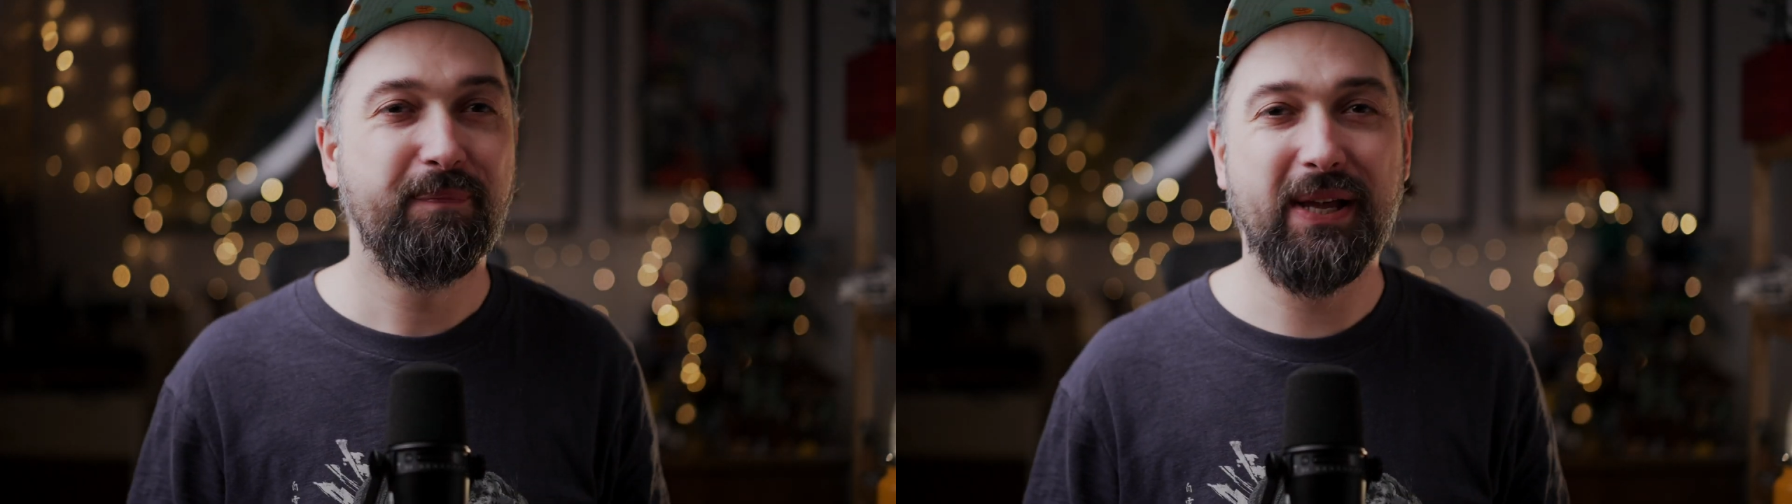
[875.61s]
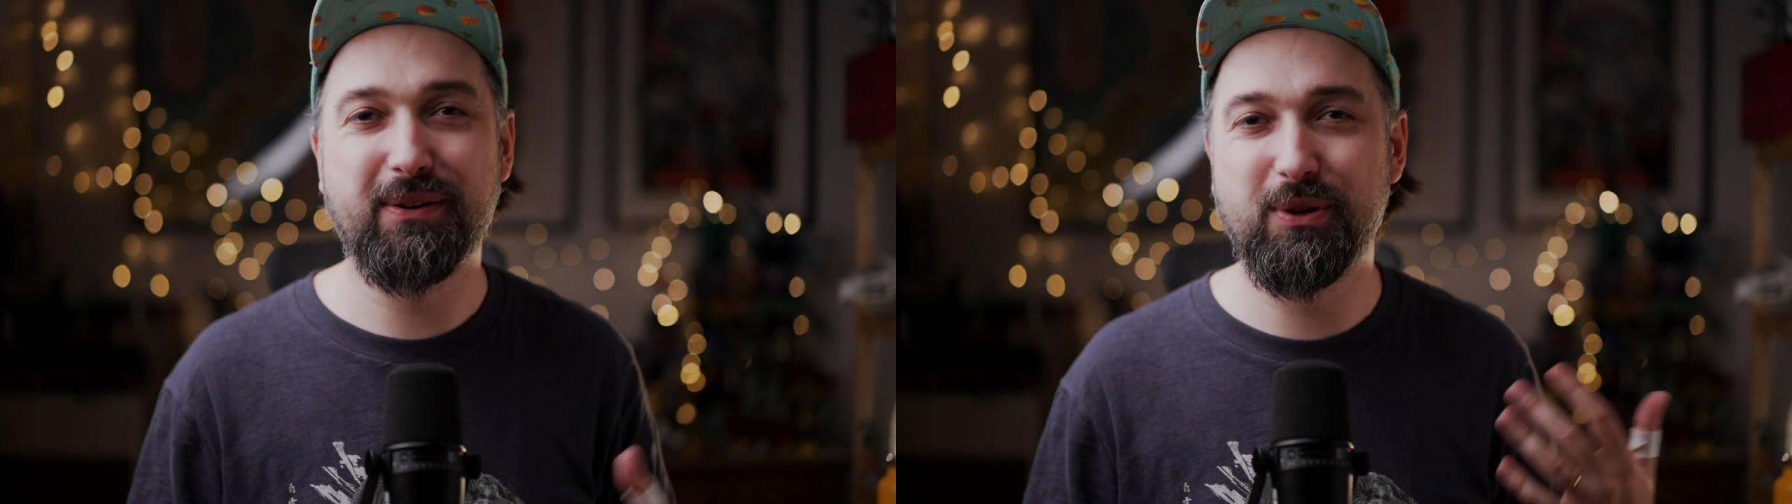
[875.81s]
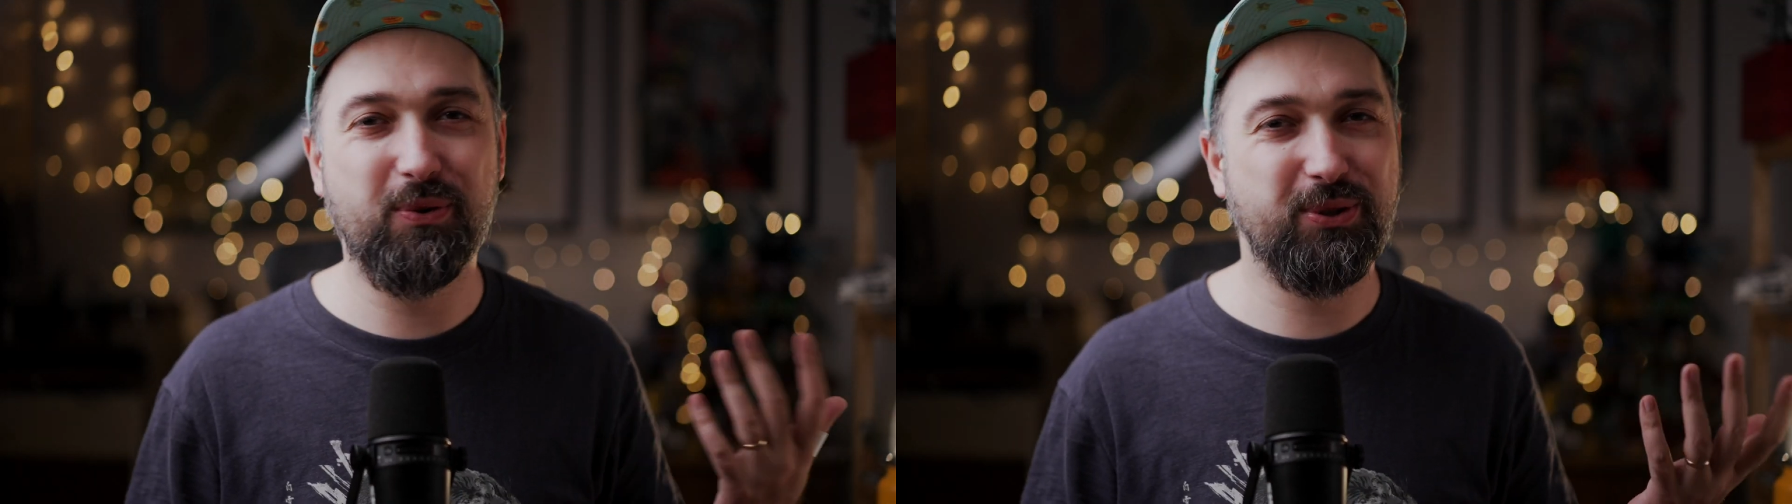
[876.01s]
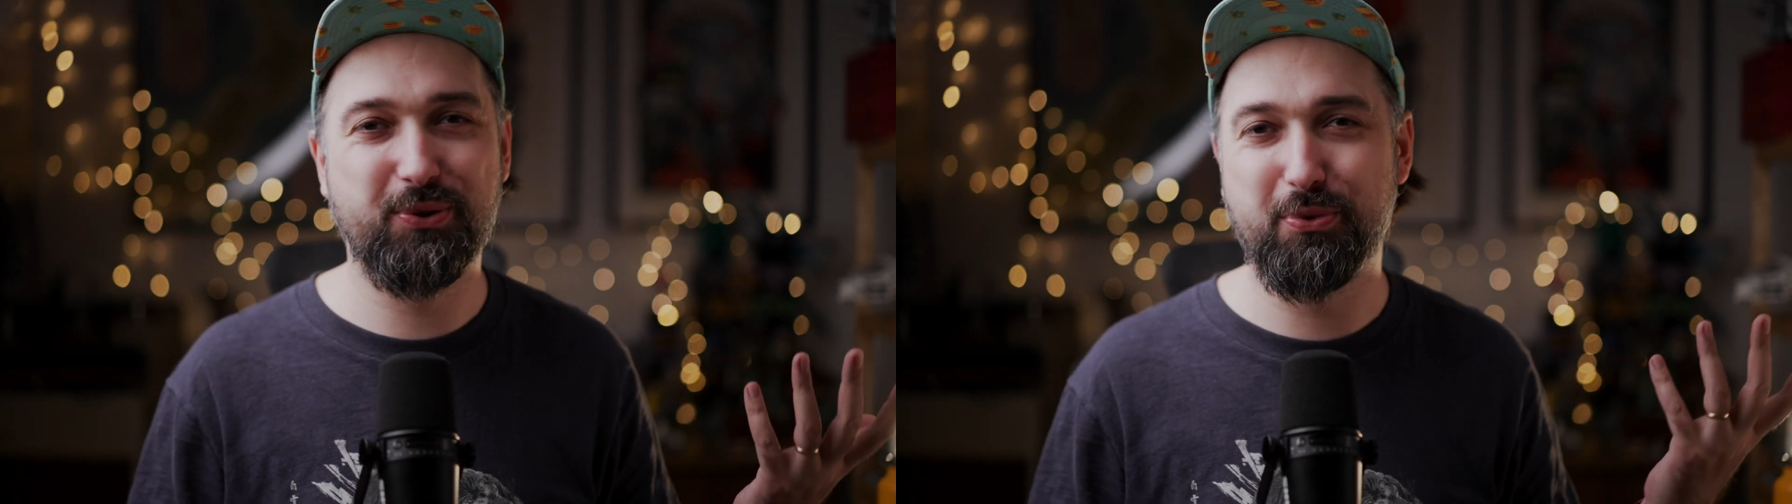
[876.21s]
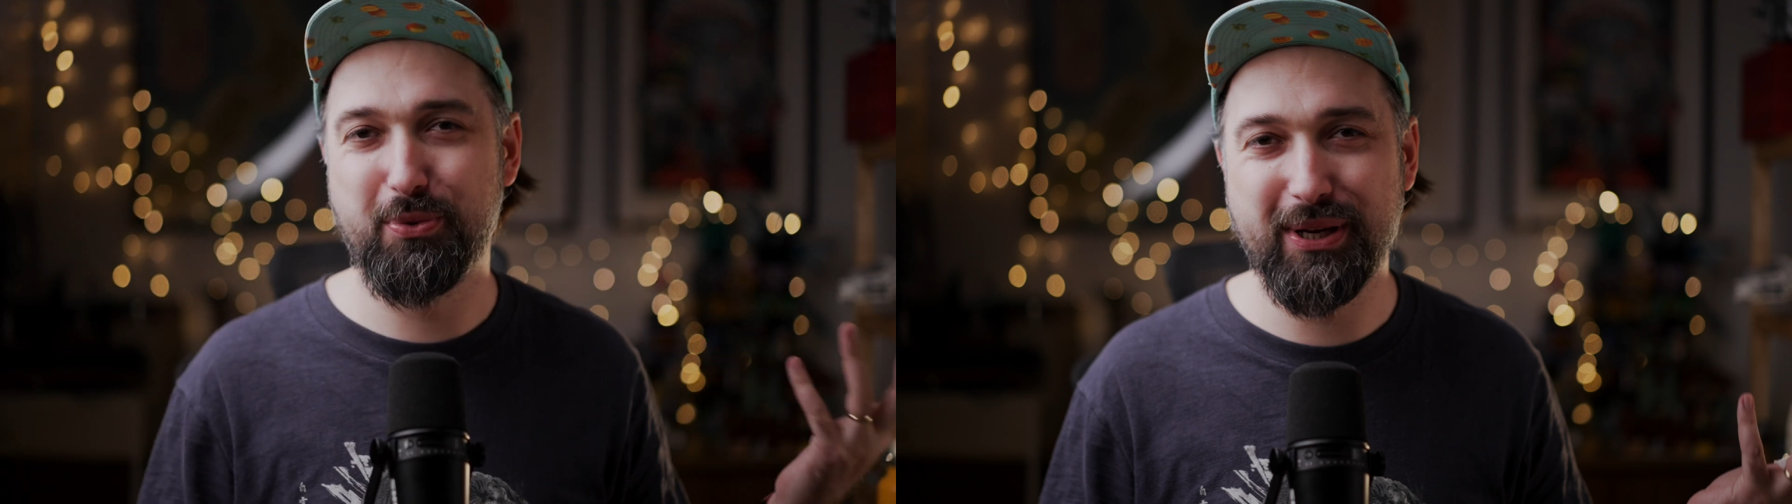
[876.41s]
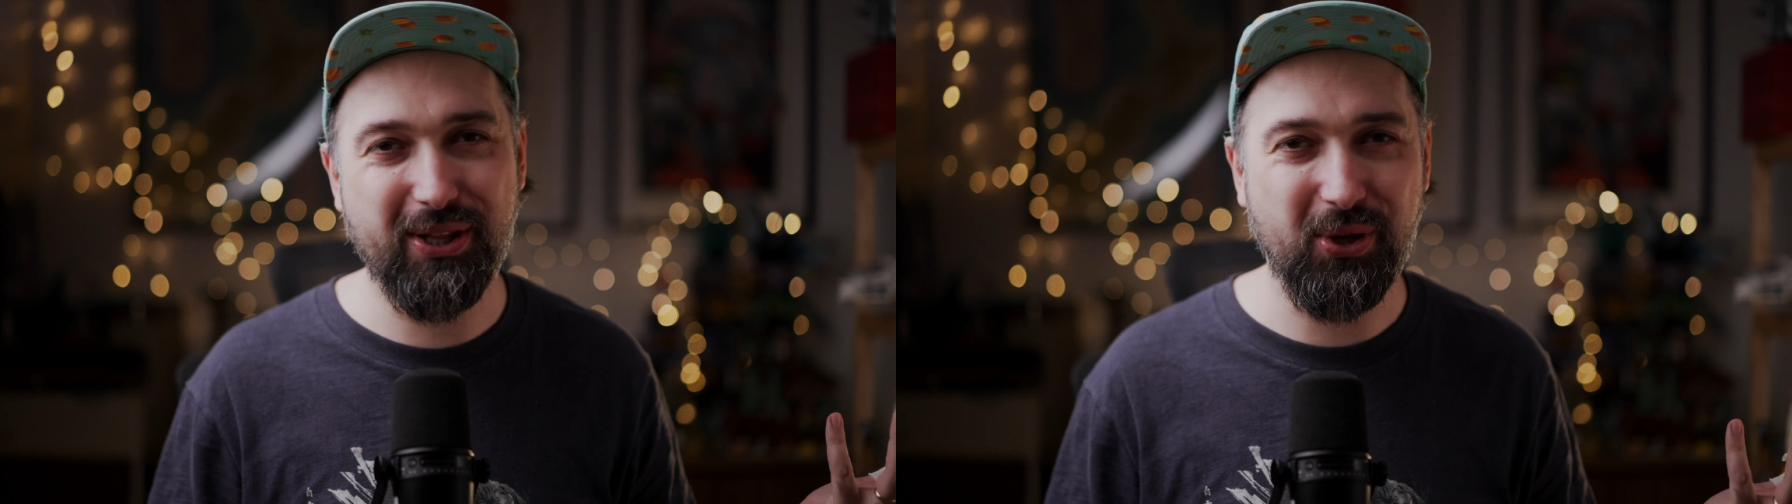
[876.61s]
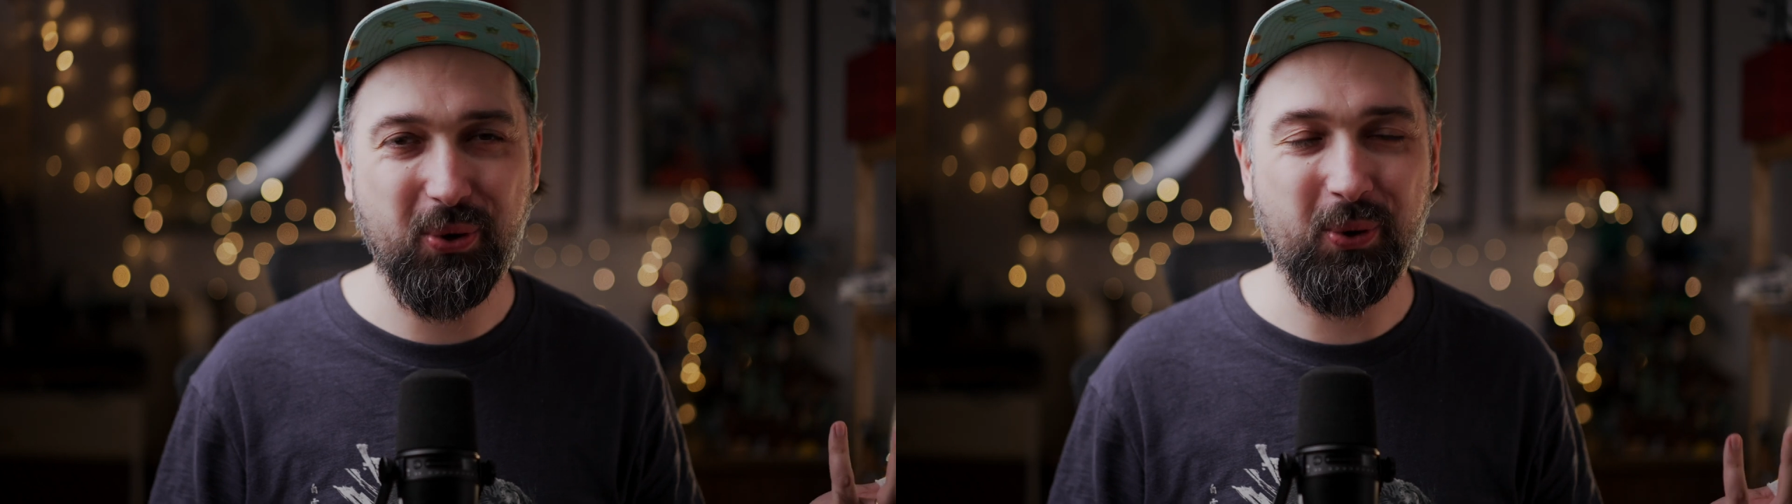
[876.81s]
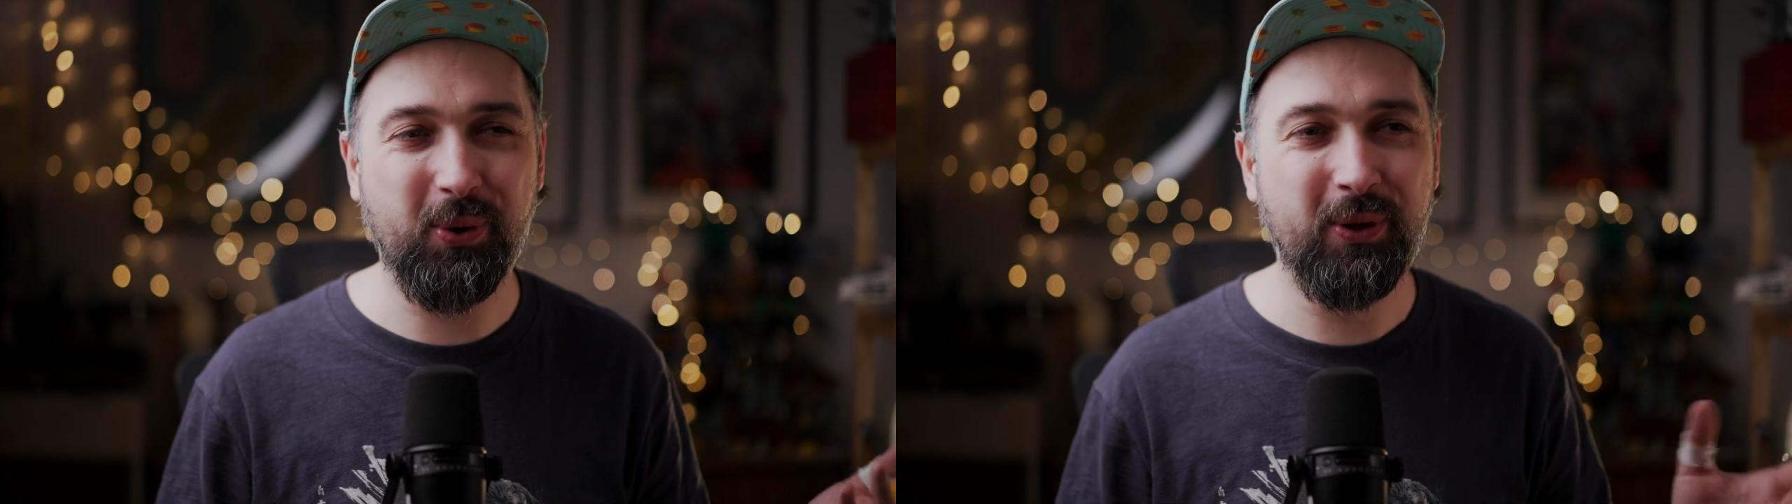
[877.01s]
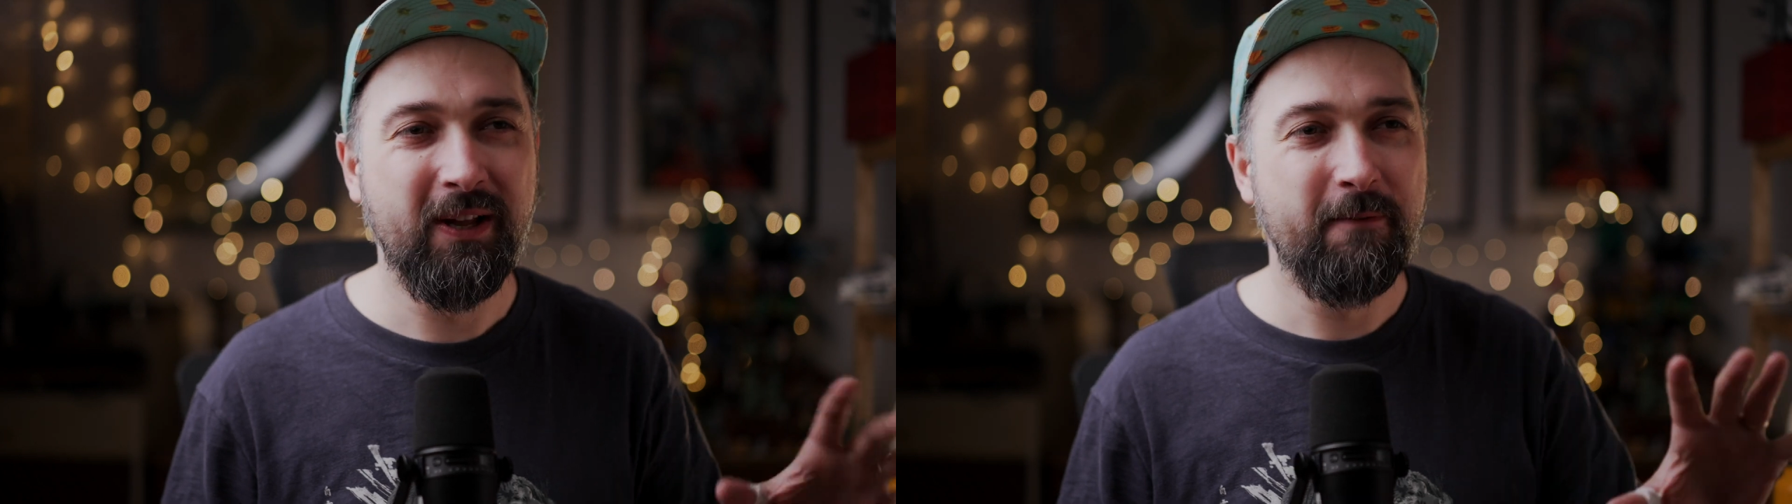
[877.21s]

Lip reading: and it was really cool,